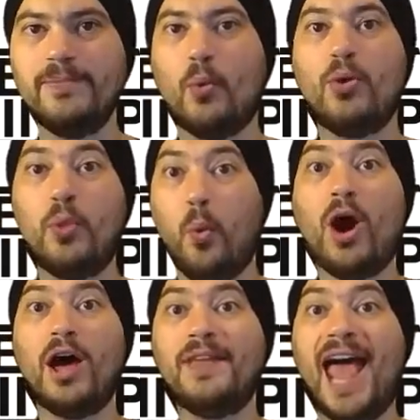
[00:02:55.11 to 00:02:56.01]
with
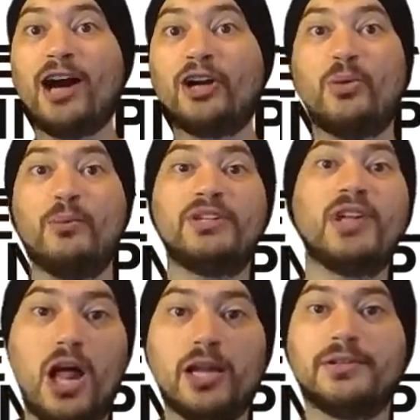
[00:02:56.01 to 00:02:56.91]
what the actual
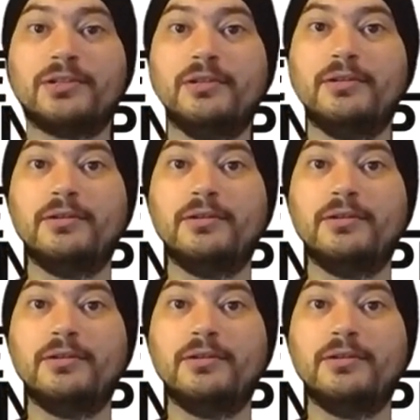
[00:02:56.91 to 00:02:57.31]
results